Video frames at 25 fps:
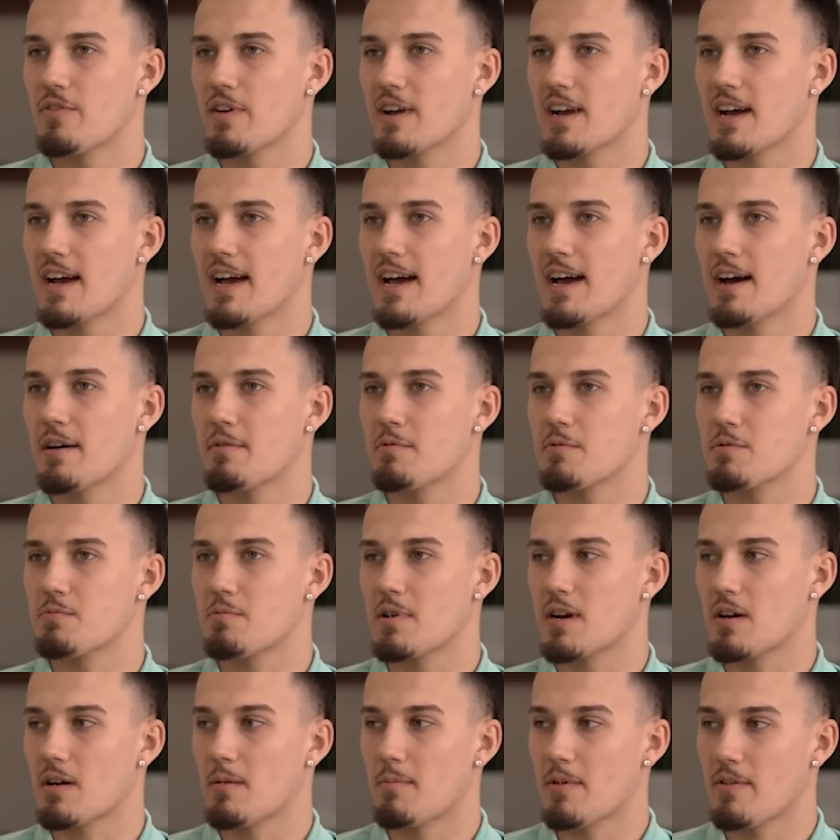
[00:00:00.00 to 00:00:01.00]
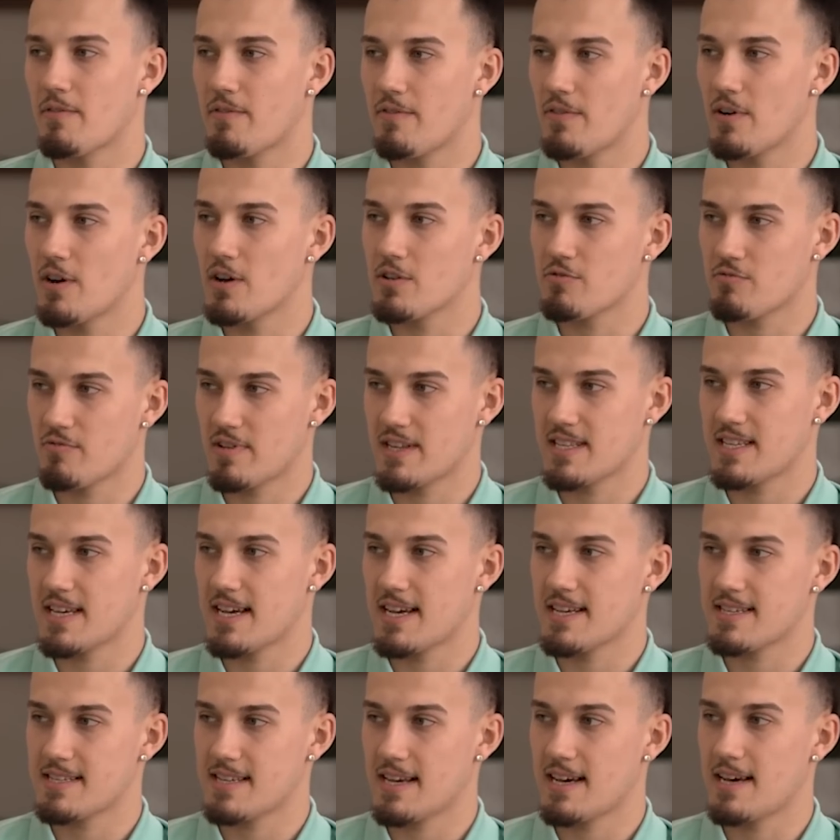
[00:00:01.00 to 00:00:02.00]
thing I had was when I got my first rent
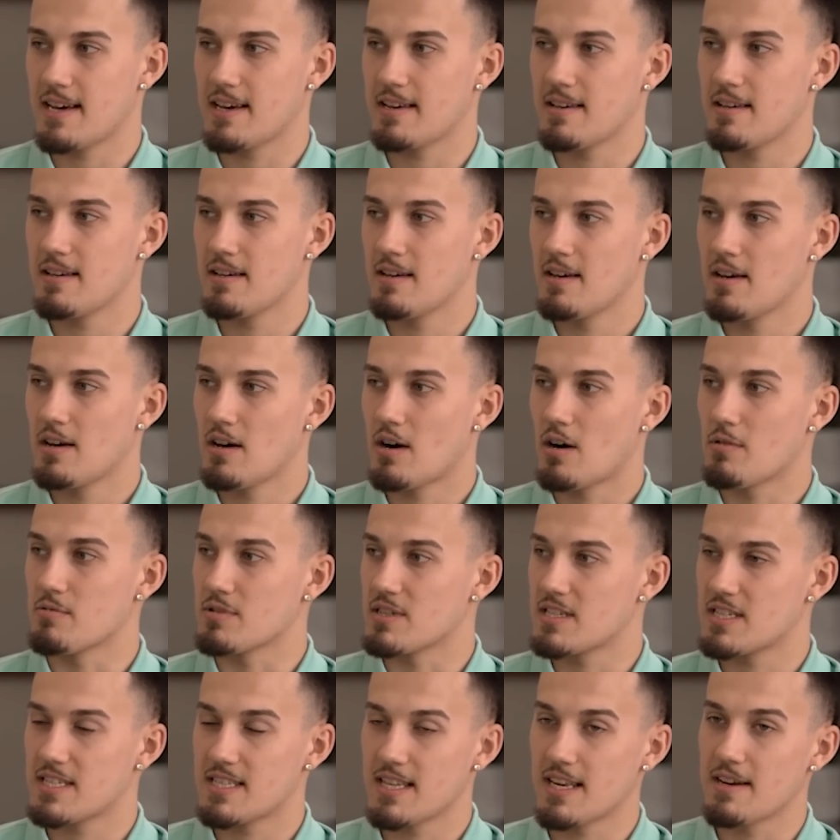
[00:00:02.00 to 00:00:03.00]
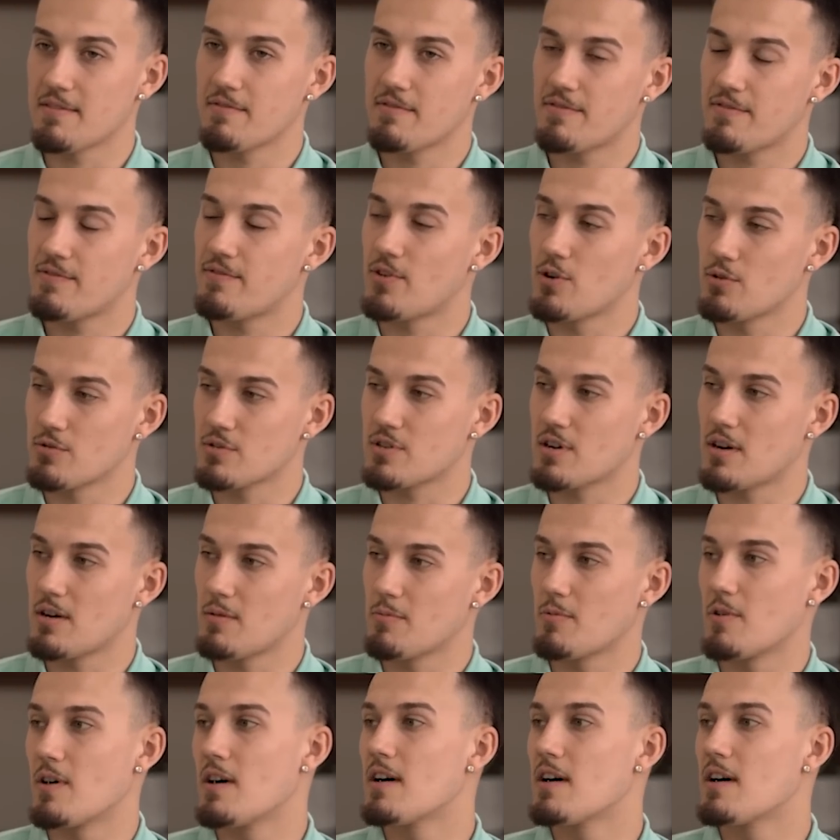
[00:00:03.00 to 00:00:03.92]
to SA, I was still in full-time